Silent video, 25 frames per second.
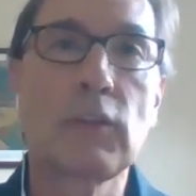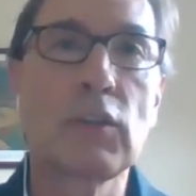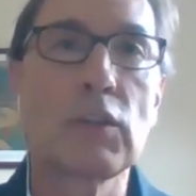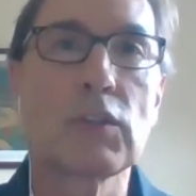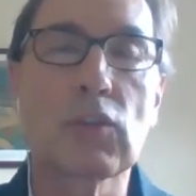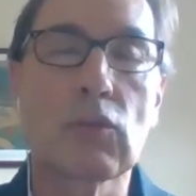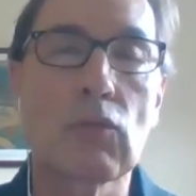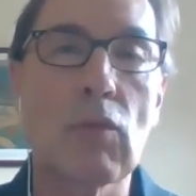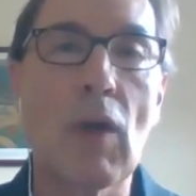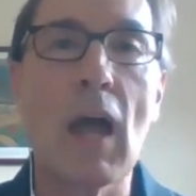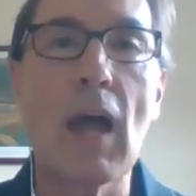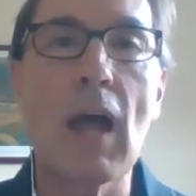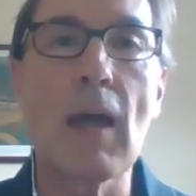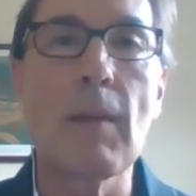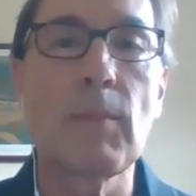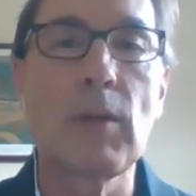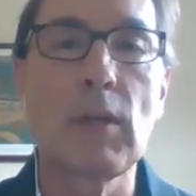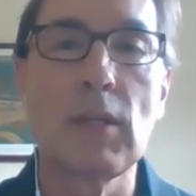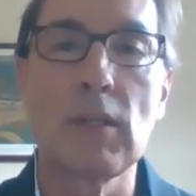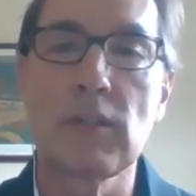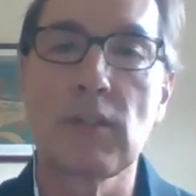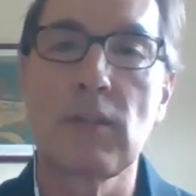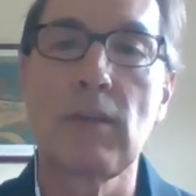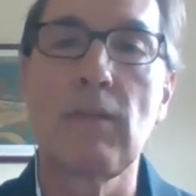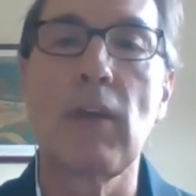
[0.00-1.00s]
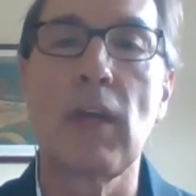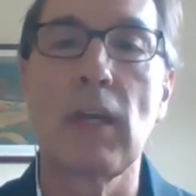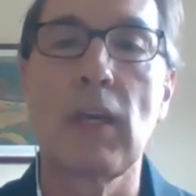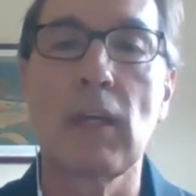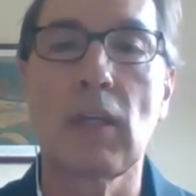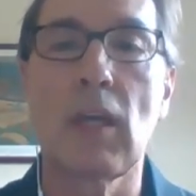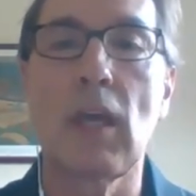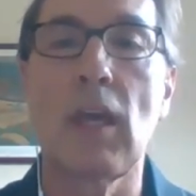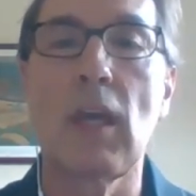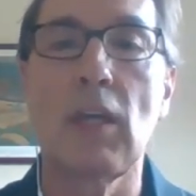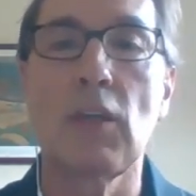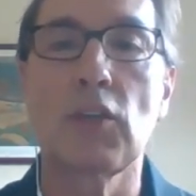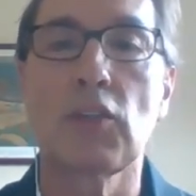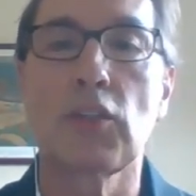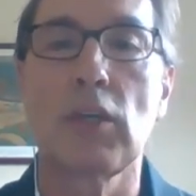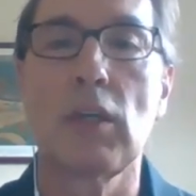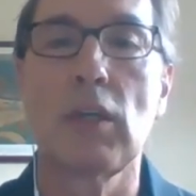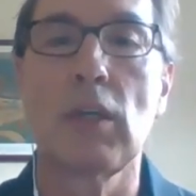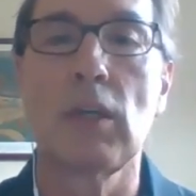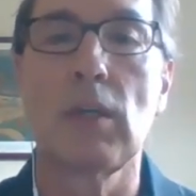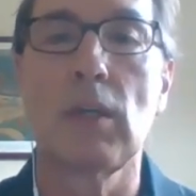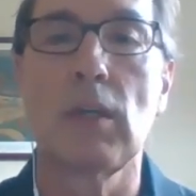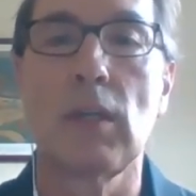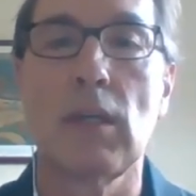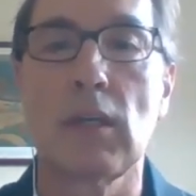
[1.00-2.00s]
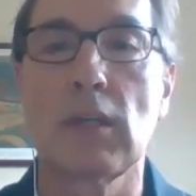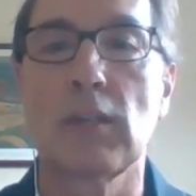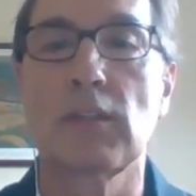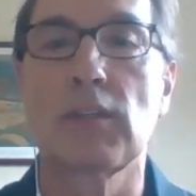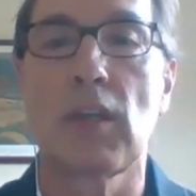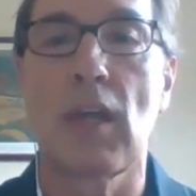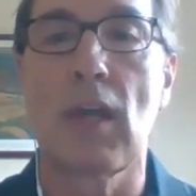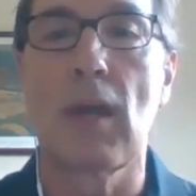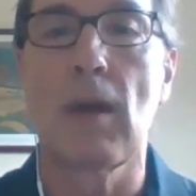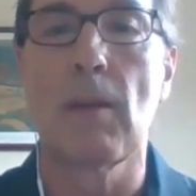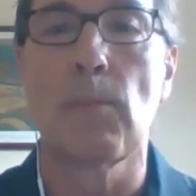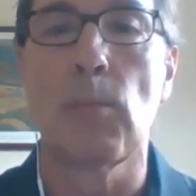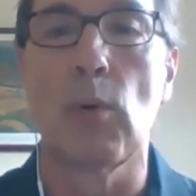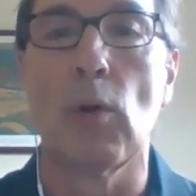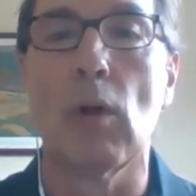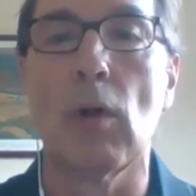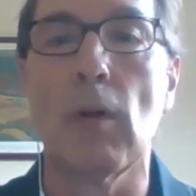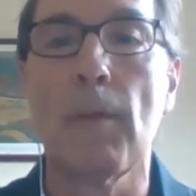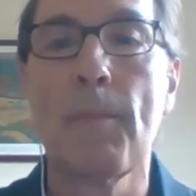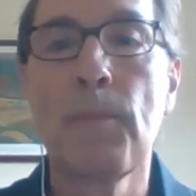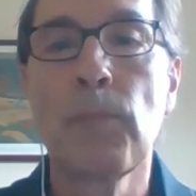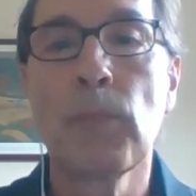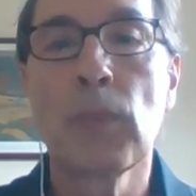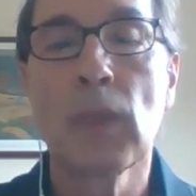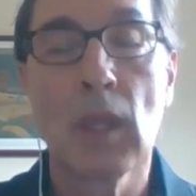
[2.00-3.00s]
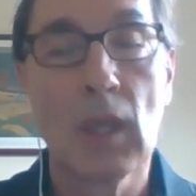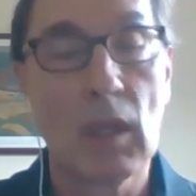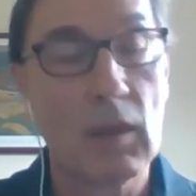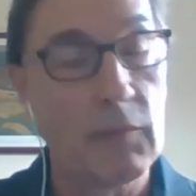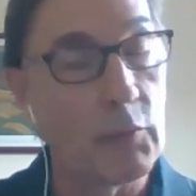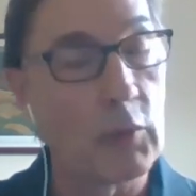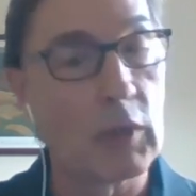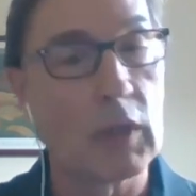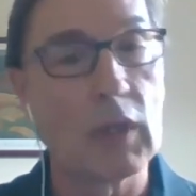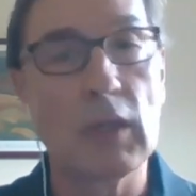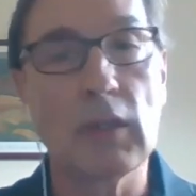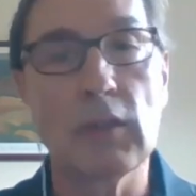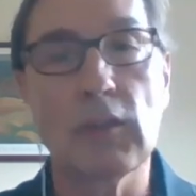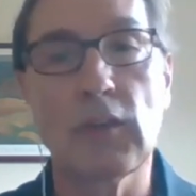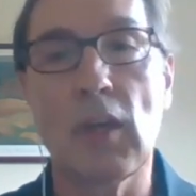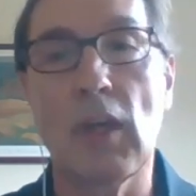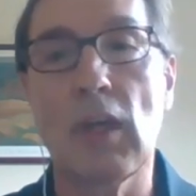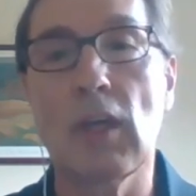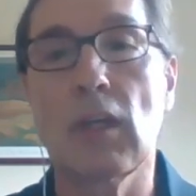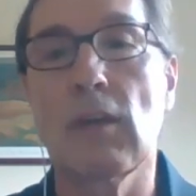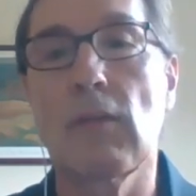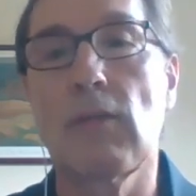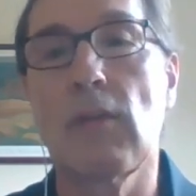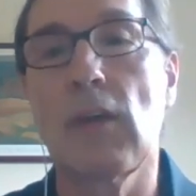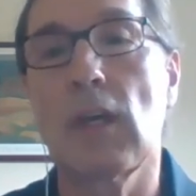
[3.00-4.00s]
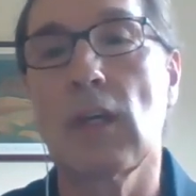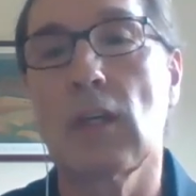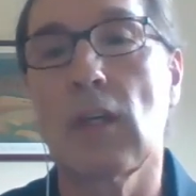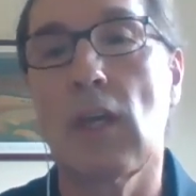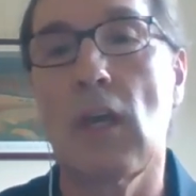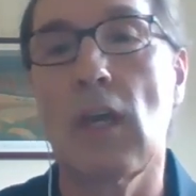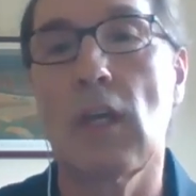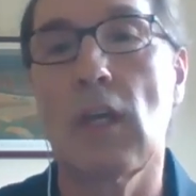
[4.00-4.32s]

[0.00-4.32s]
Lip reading: I describe it as the vacation example. If we're going to take a